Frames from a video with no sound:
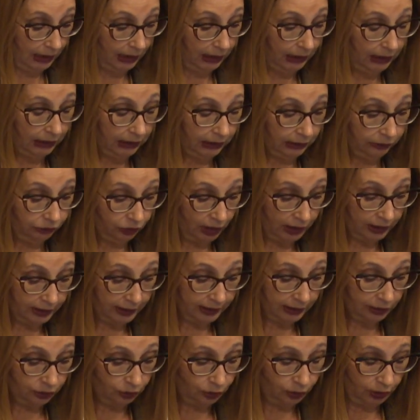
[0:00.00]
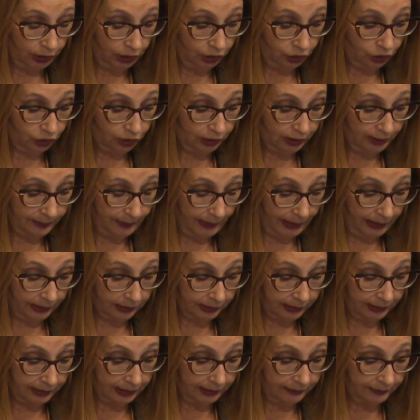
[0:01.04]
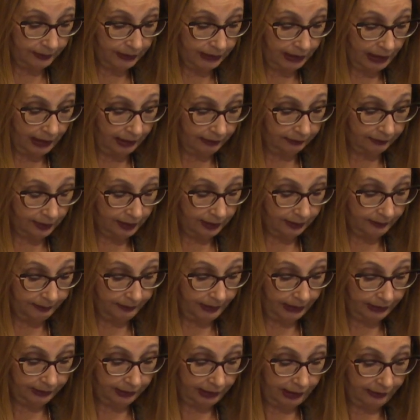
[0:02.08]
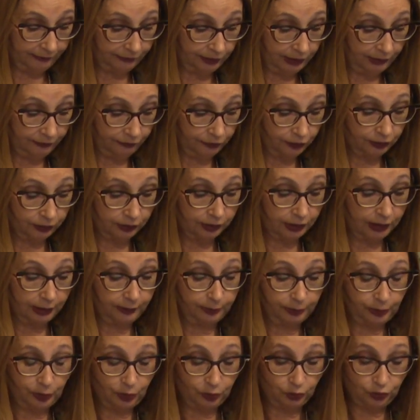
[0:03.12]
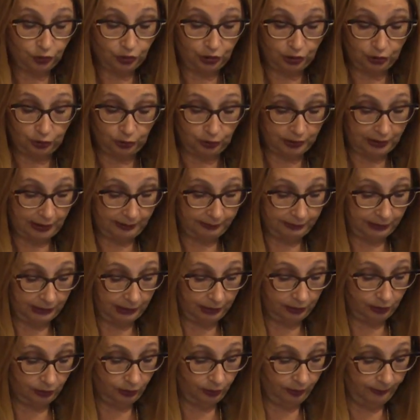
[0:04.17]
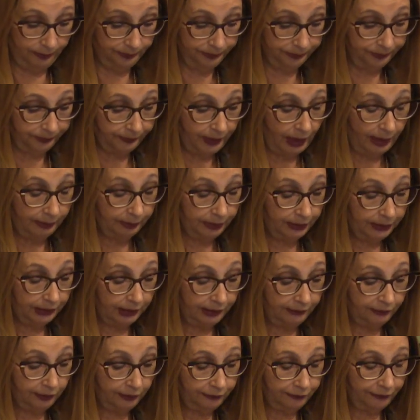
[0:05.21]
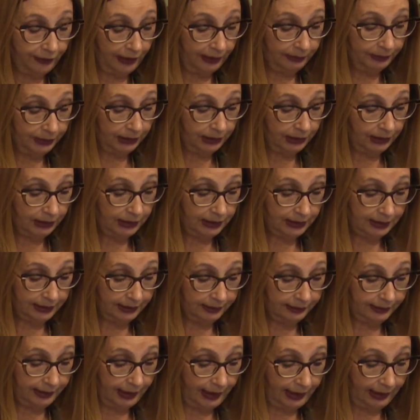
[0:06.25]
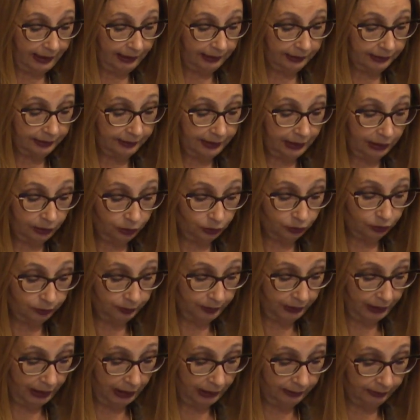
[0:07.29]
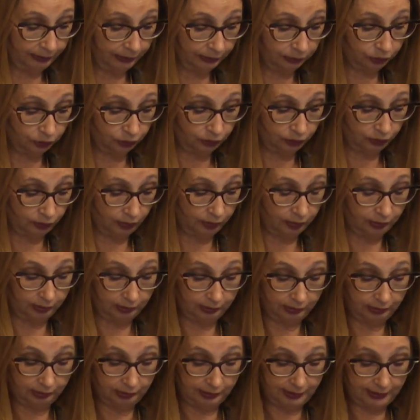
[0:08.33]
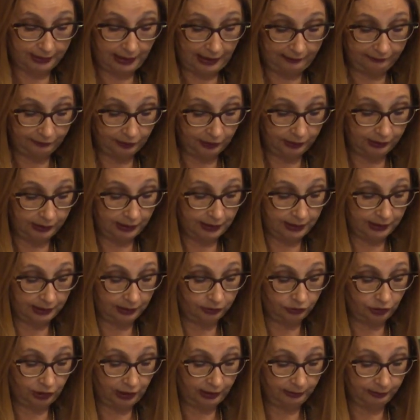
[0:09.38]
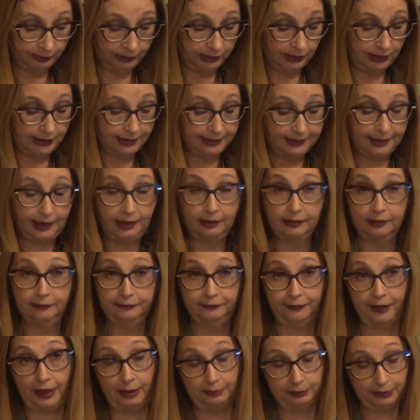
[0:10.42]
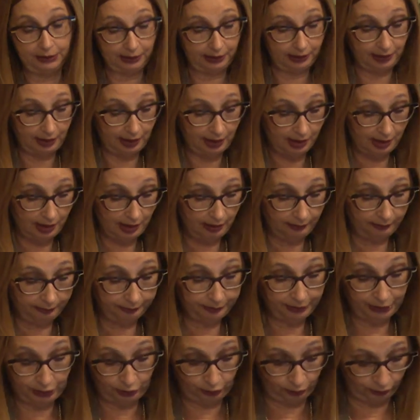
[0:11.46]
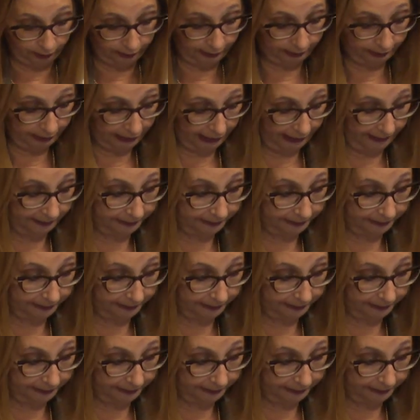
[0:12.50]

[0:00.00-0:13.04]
In rare situations, parents themselves might have different approaches to some issue, but if the family is intact, they could be able to solve the disagreement inside the family, presumably.